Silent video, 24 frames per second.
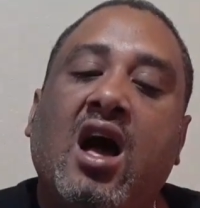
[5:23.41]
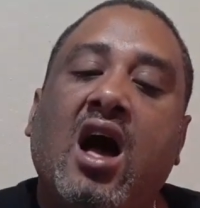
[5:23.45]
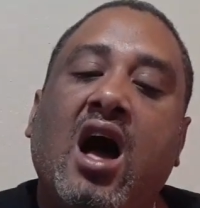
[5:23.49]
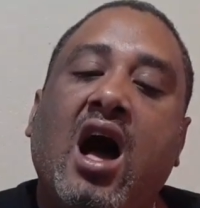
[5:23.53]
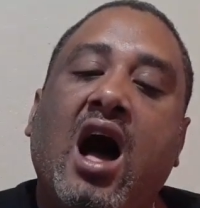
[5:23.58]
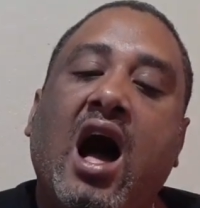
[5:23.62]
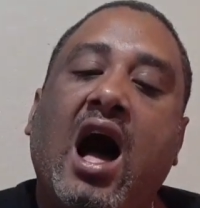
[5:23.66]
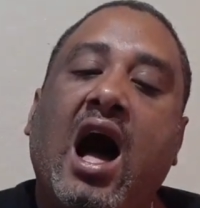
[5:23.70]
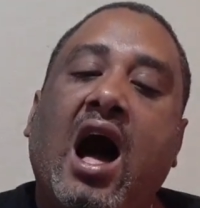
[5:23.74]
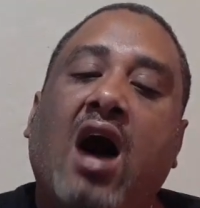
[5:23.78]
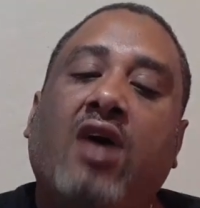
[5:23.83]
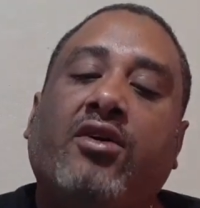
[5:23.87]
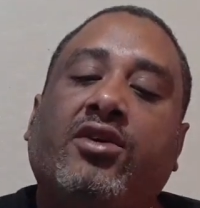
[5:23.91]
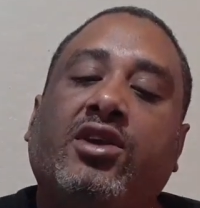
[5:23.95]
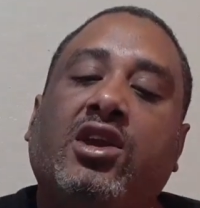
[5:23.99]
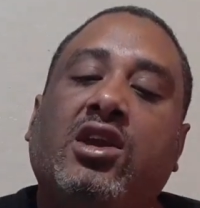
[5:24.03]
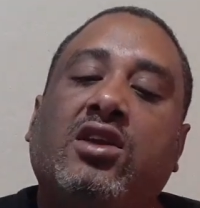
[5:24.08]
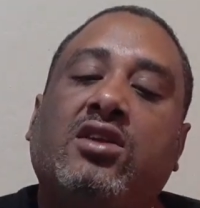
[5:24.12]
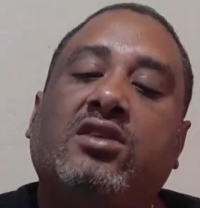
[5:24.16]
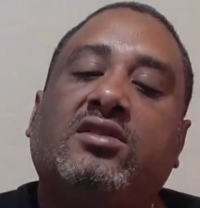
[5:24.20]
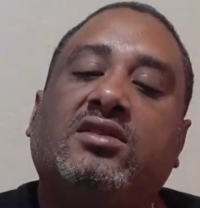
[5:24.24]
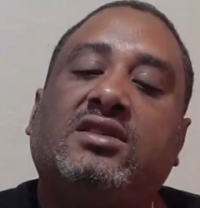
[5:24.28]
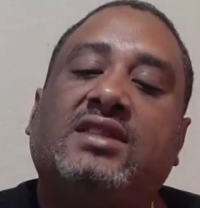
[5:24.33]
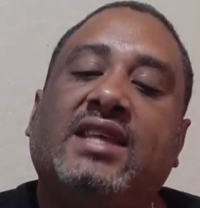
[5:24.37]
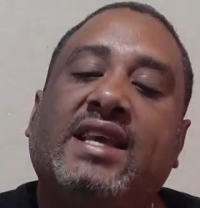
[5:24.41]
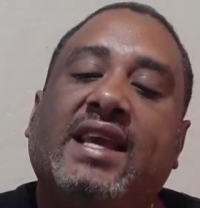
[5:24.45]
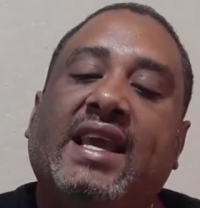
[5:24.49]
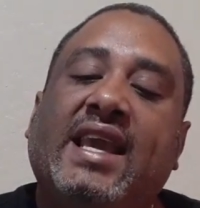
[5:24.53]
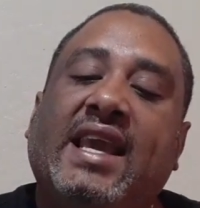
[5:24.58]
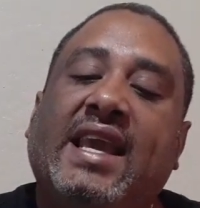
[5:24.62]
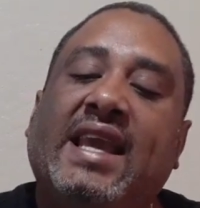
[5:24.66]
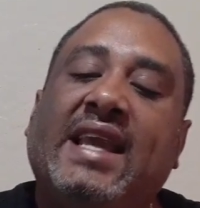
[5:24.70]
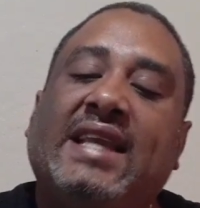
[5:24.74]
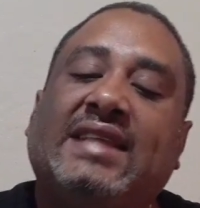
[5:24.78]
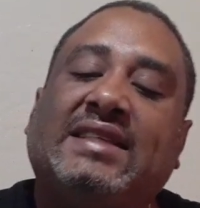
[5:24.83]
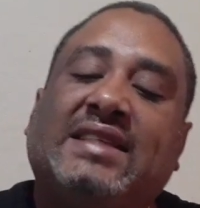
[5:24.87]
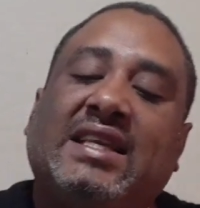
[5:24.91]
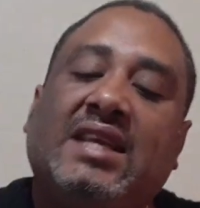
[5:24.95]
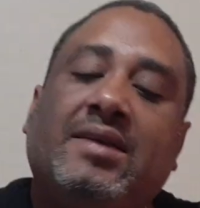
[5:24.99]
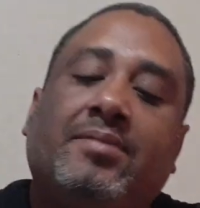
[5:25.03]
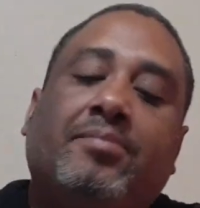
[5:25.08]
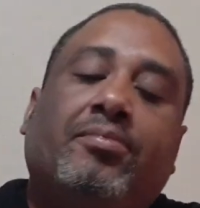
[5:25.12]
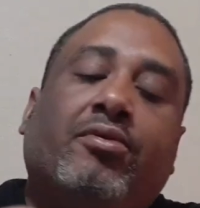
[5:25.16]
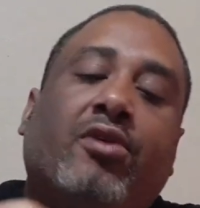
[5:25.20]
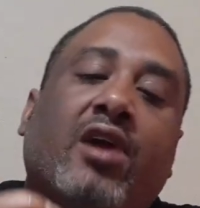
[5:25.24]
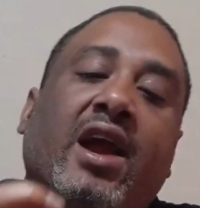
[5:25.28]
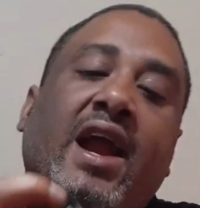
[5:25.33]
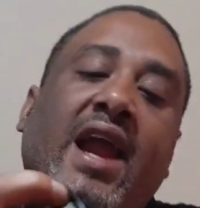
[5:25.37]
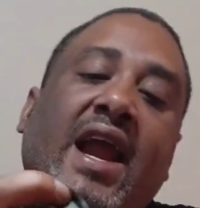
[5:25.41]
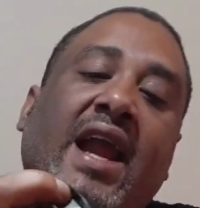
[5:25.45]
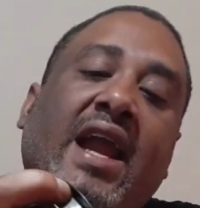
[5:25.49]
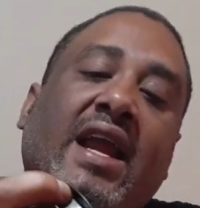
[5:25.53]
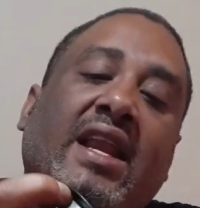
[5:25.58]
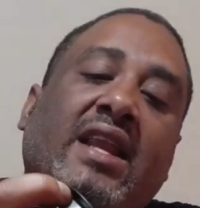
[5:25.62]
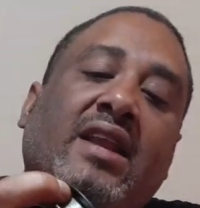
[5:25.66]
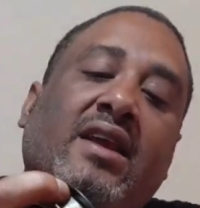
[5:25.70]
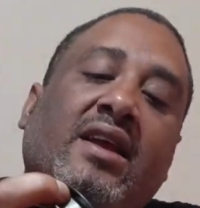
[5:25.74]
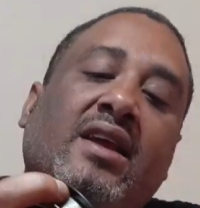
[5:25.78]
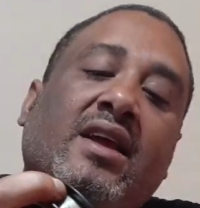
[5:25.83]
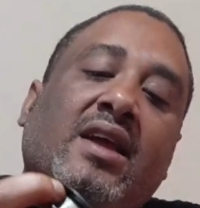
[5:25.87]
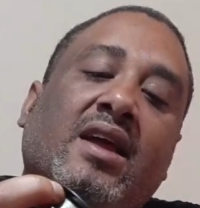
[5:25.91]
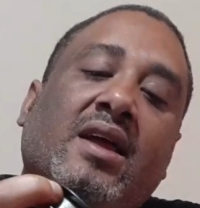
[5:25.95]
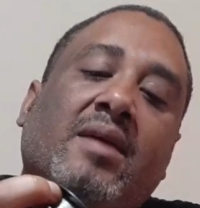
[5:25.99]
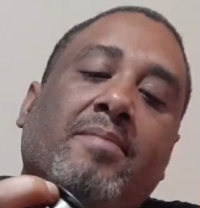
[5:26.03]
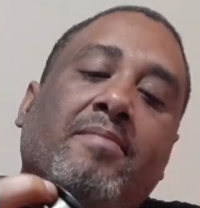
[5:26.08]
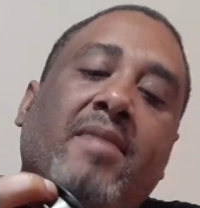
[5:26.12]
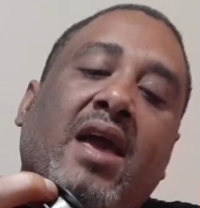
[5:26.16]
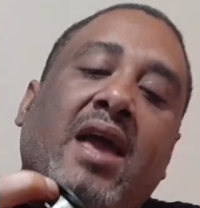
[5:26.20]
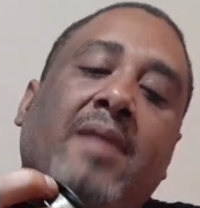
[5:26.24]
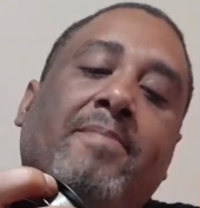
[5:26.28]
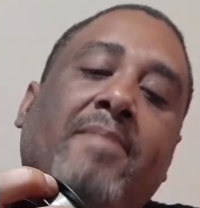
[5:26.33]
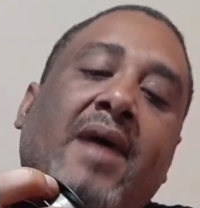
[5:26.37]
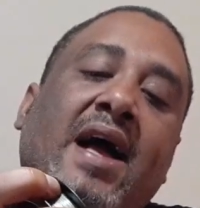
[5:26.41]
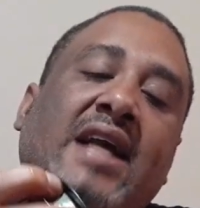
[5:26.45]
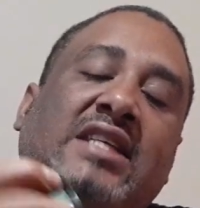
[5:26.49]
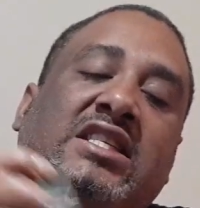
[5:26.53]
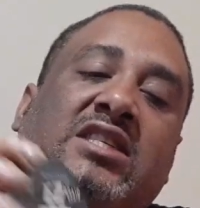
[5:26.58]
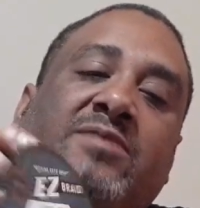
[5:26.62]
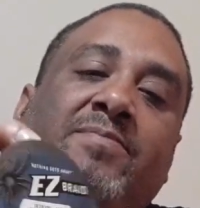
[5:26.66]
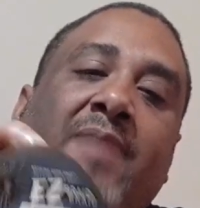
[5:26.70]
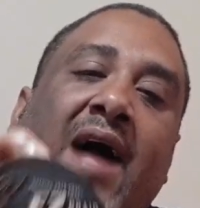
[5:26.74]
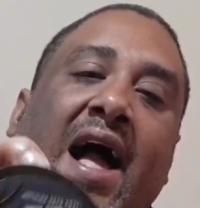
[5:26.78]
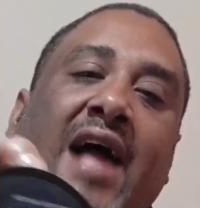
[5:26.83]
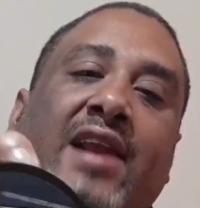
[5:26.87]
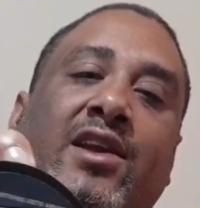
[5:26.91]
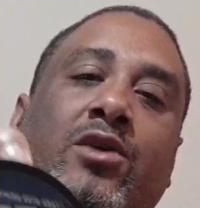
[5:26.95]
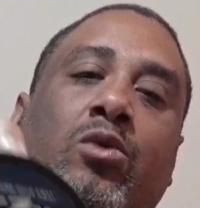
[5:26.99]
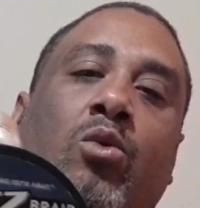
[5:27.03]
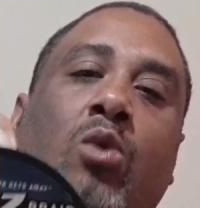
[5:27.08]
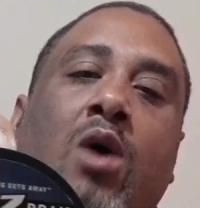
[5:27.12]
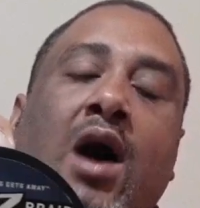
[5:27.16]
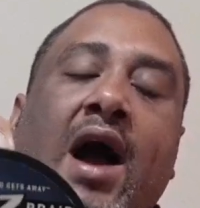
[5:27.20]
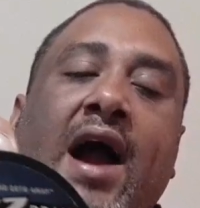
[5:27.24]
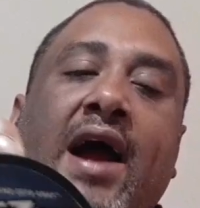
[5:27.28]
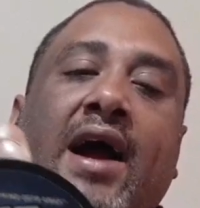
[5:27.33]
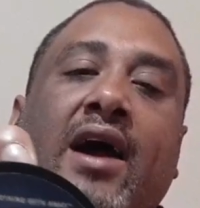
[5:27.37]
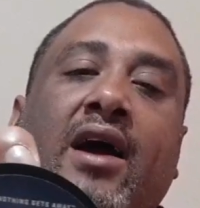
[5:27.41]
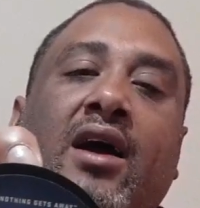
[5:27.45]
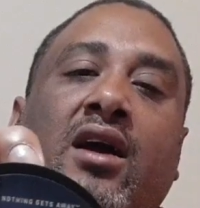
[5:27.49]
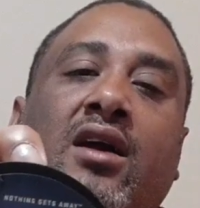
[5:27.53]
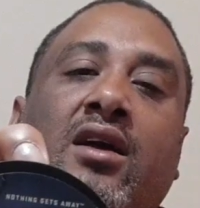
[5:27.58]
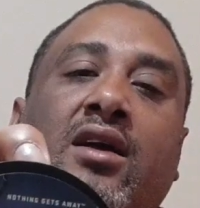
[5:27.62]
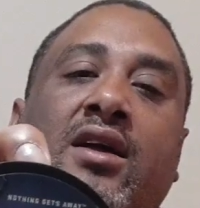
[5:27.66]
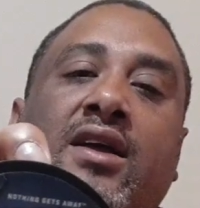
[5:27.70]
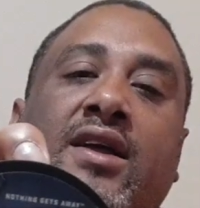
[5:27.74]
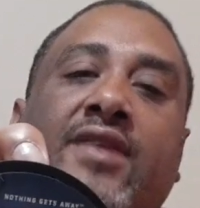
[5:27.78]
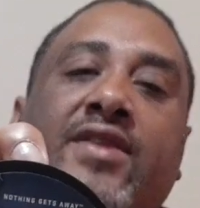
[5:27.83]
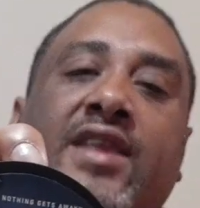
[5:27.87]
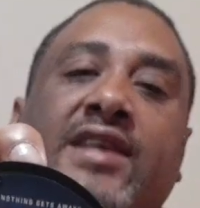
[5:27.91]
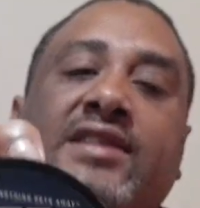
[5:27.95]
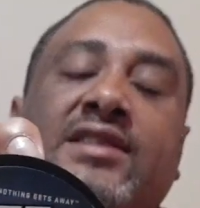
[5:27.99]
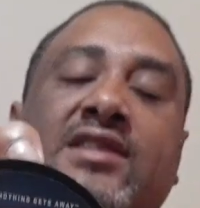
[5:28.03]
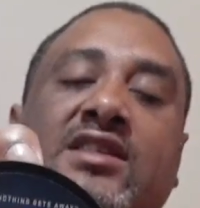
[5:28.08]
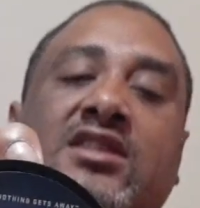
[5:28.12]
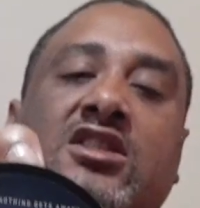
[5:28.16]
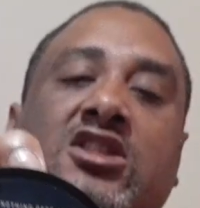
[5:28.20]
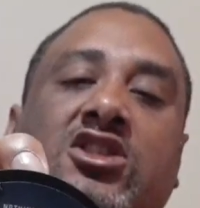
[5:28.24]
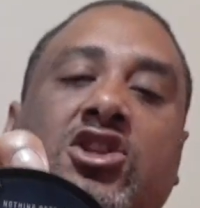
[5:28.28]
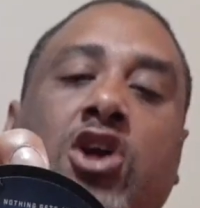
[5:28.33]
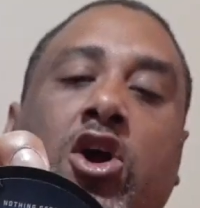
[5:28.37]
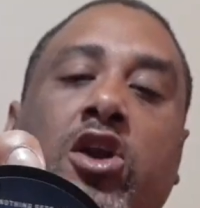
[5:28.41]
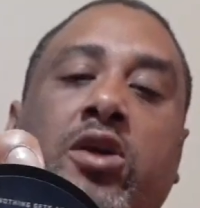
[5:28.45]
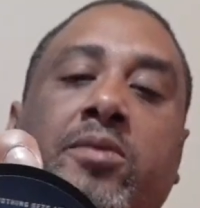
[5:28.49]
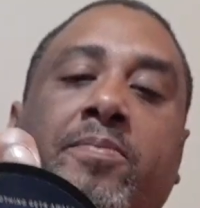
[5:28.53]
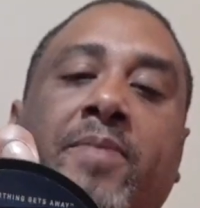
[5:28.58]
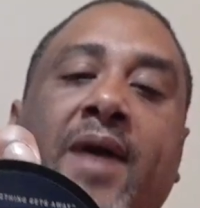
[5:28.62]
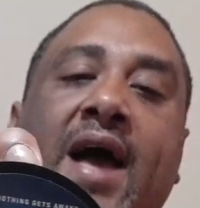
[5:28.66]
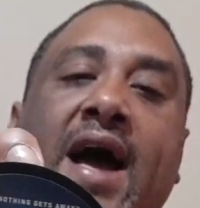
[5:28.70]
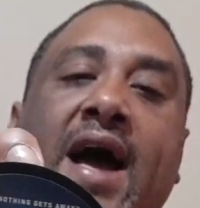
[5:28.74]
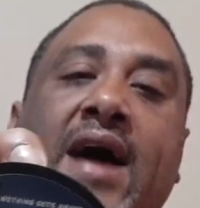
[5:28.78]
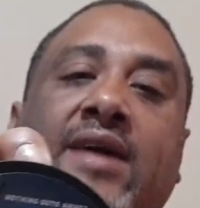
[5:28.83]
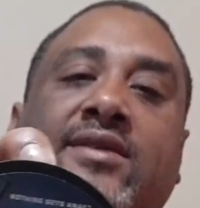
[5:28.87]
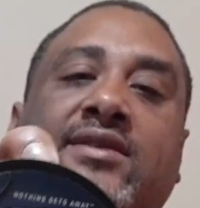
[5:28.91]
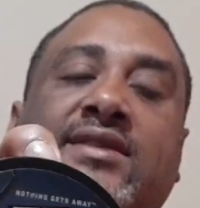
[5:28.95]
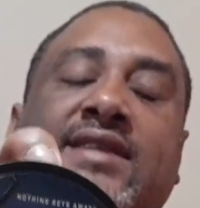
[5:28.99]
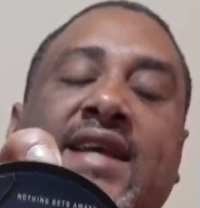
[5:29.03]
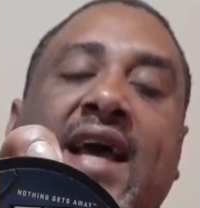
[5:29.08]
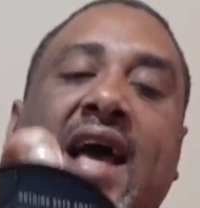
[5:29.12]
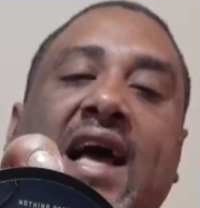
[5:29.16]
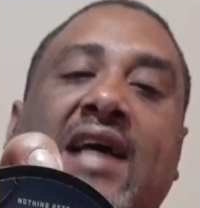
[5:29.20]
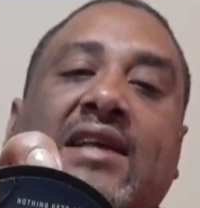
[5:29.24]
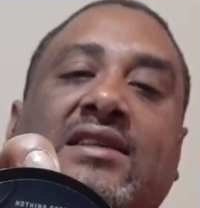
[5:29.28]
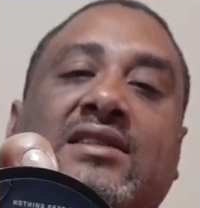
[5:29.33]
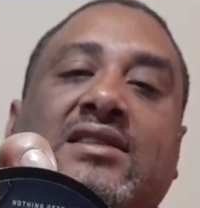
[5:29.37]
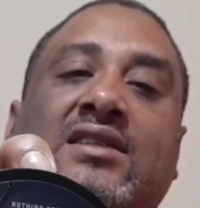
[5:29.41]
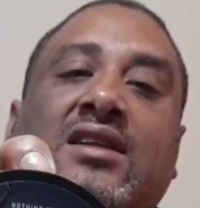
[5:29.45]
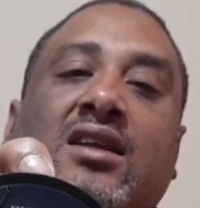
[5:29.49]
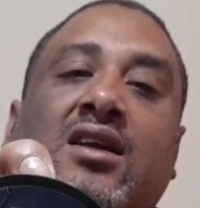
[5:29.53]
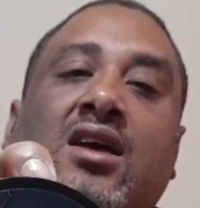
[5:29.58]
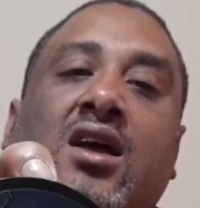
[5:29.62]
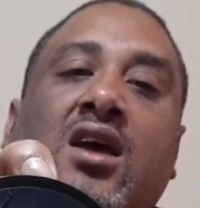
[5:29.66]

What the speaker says: I'll use the Easy Braid made by Spiderwire. This is 30-pound test.